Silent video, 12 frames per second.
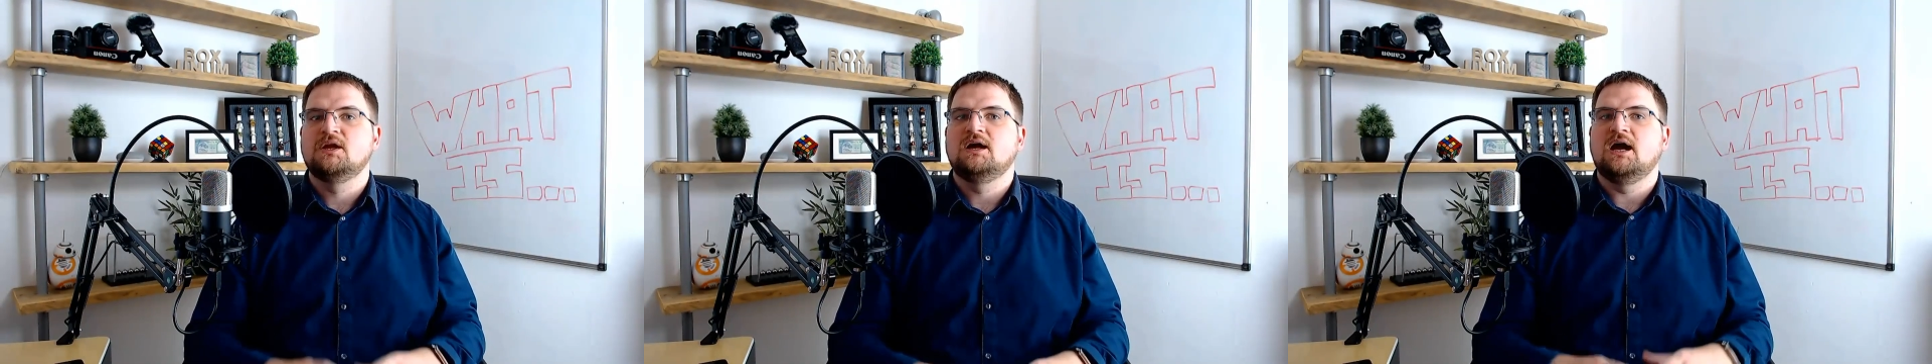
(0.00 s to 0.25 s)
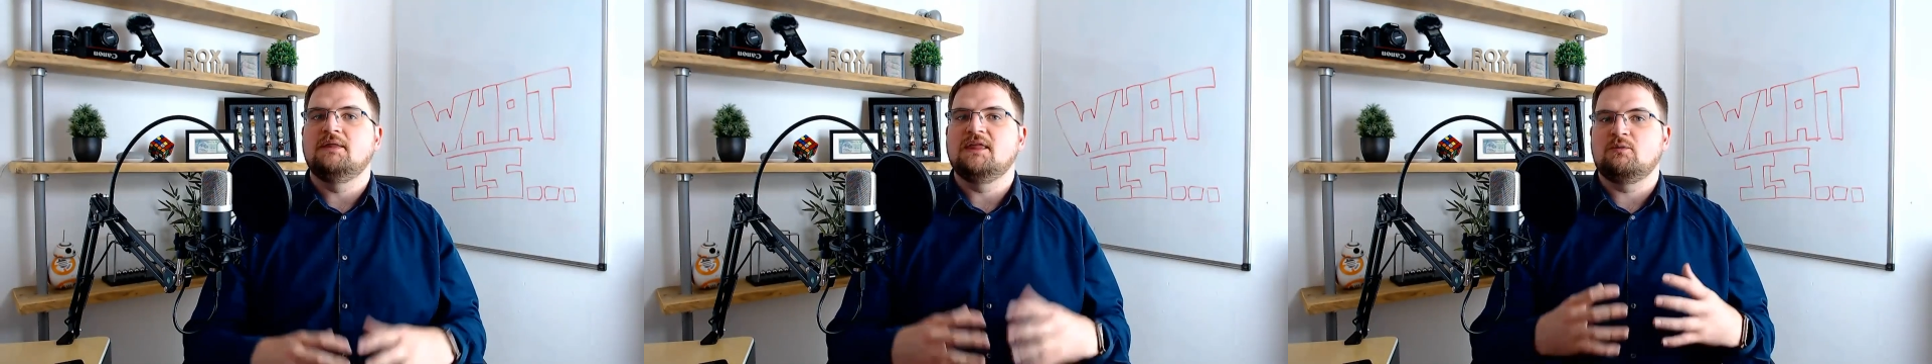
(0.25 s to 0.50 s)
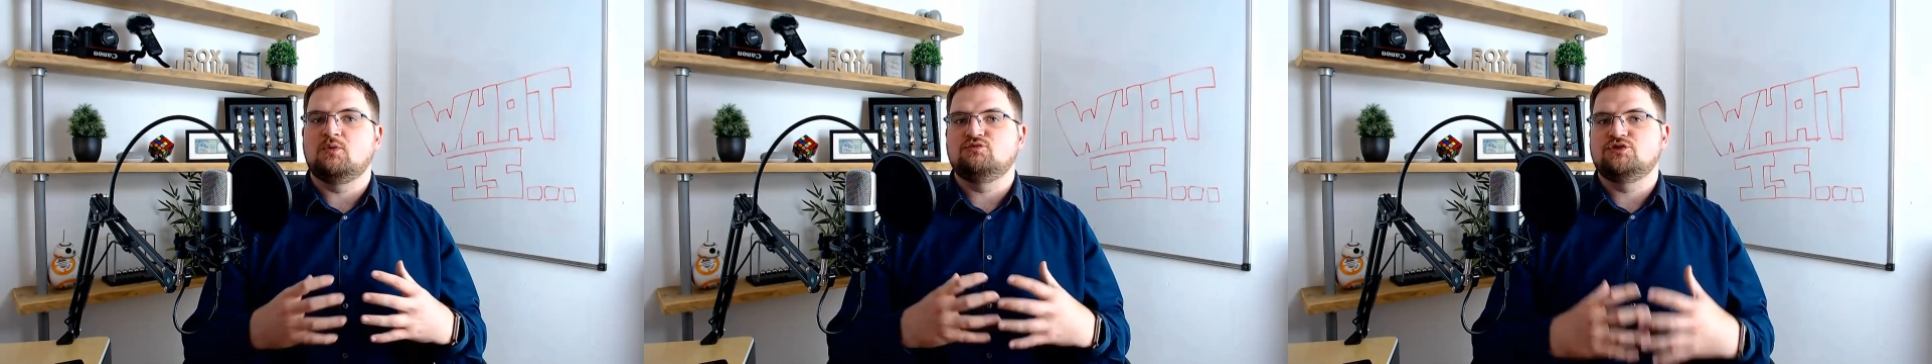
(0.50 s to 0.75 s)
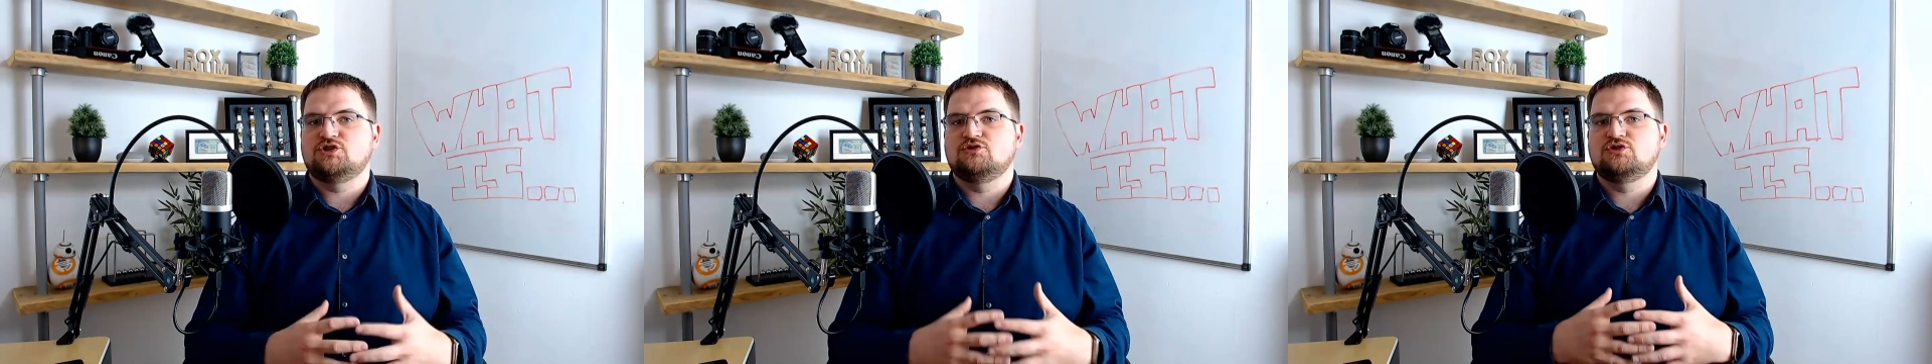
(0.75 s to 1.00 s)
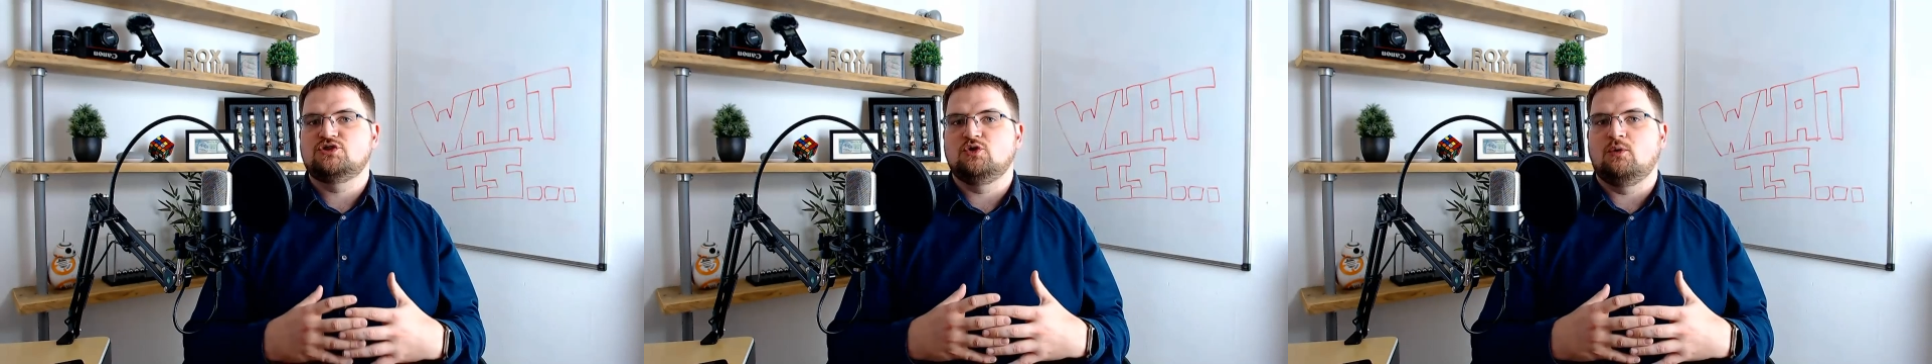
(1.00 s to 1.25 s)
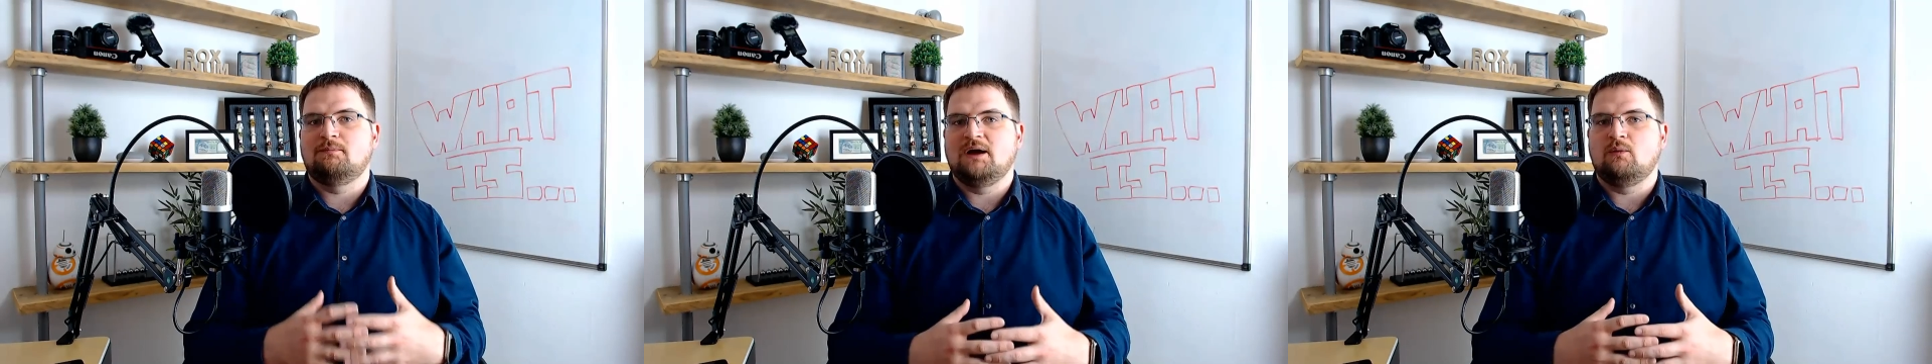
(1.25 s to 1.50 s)
and that will reduce
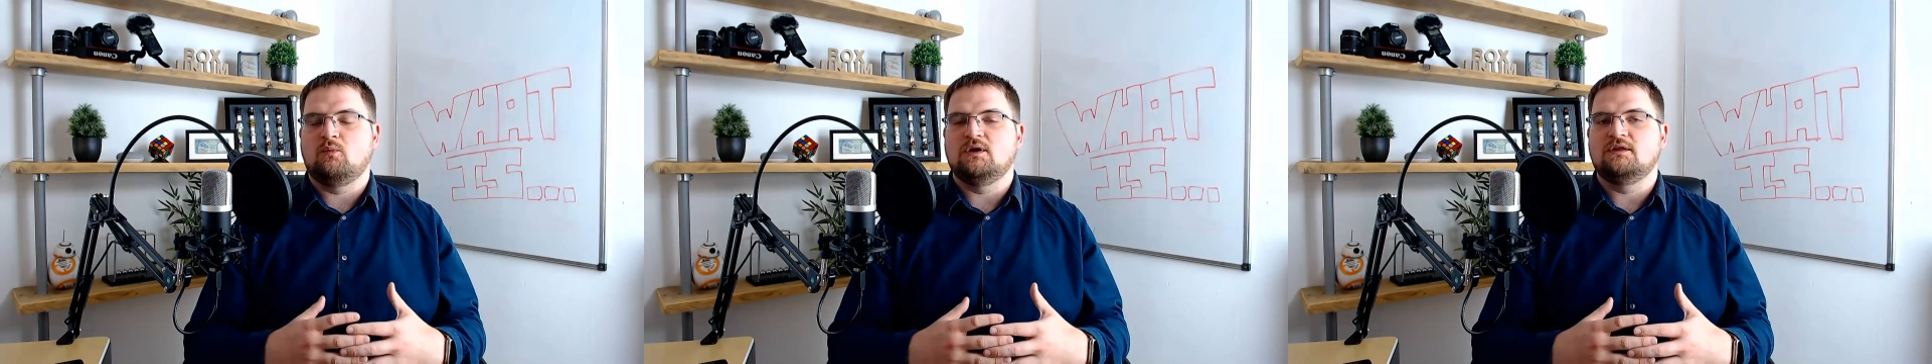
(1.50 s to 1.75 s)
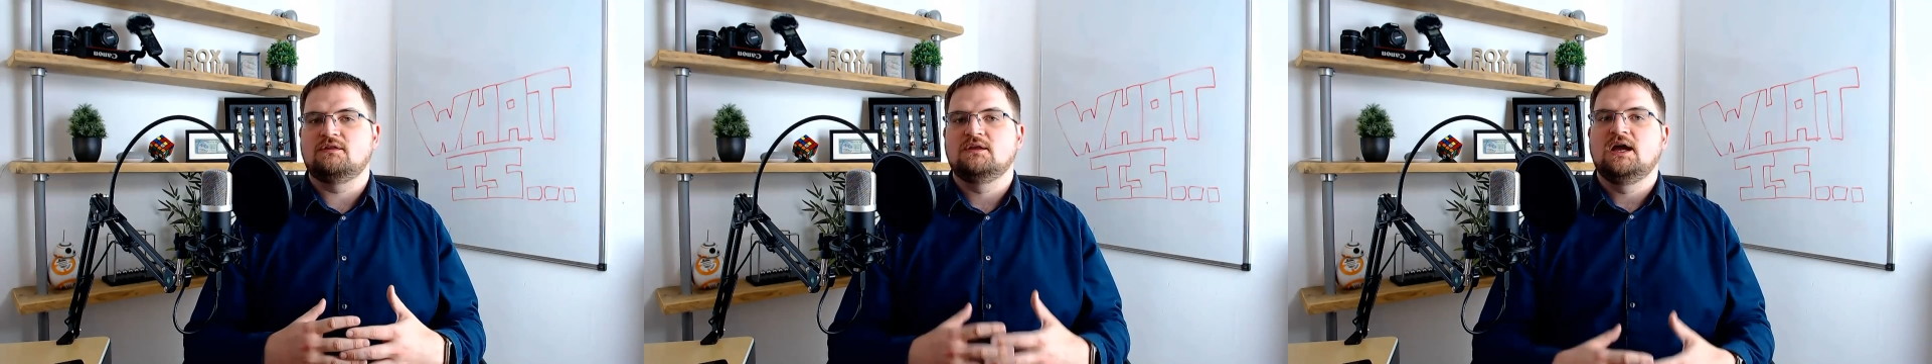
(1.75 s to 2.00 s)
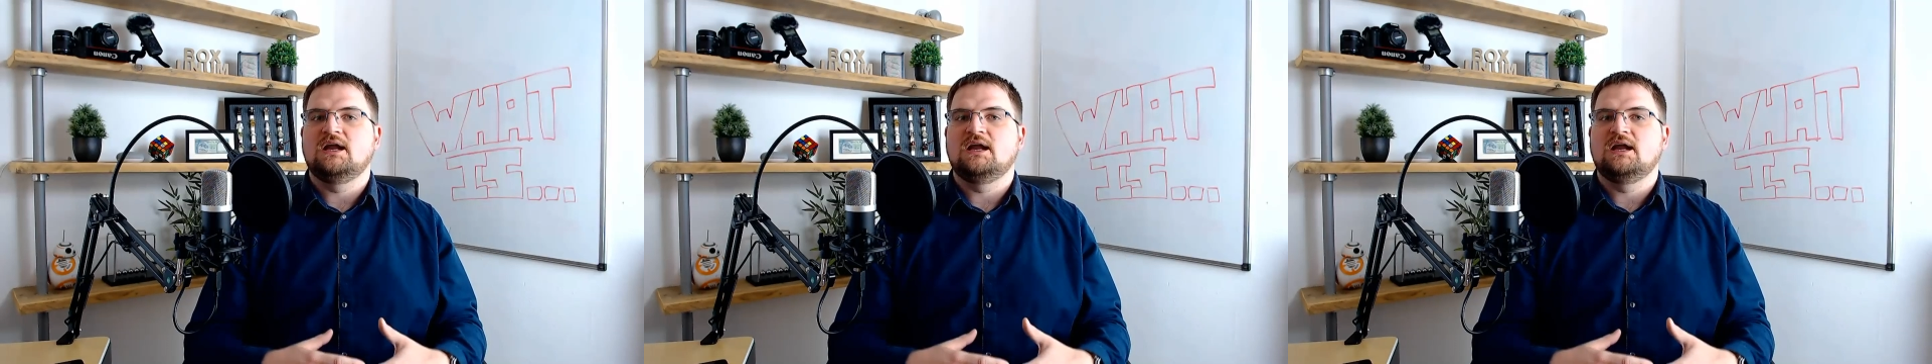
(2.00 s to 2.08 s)
your bandwidth.